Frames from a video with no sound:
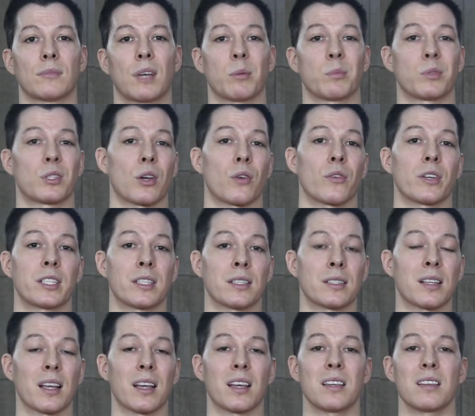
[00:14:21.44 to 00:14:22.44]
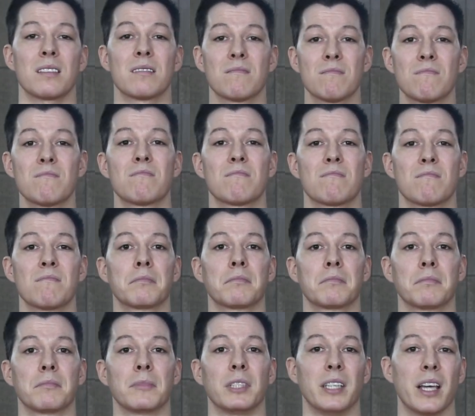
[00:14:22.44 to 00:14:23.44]
I'm sorry to say,
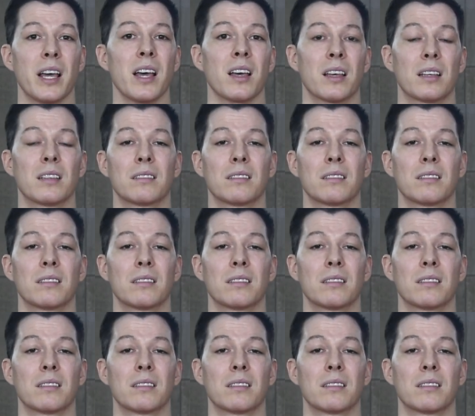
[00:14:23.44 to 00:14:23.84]
yeah.